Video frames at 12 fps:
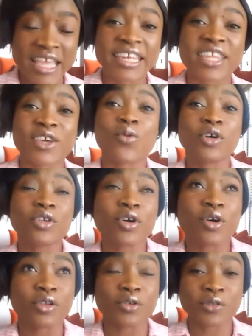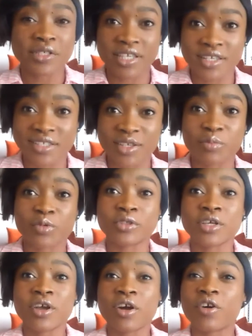They want all those things they put
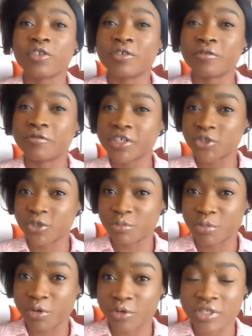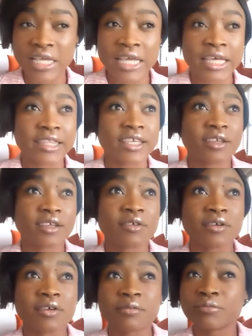on a vision board. They
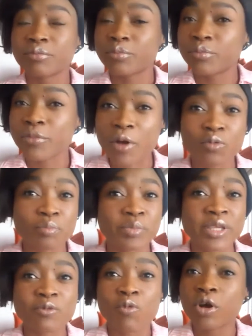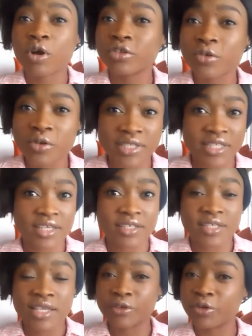want those
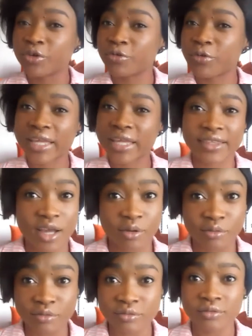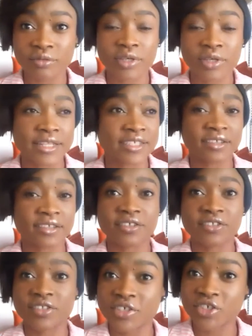things they write down and set
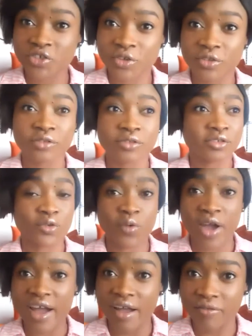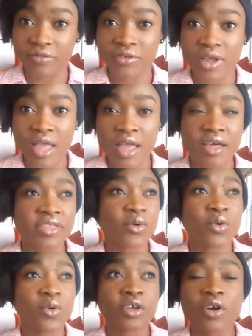intention to have. They
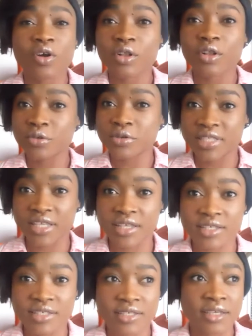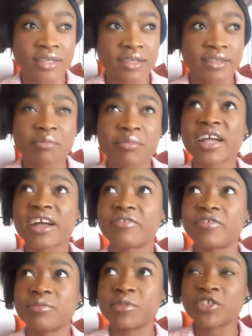want all those things. They make
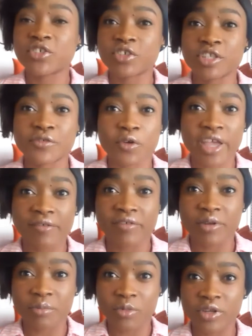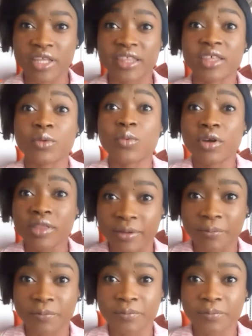affirmations for every morning. They want them.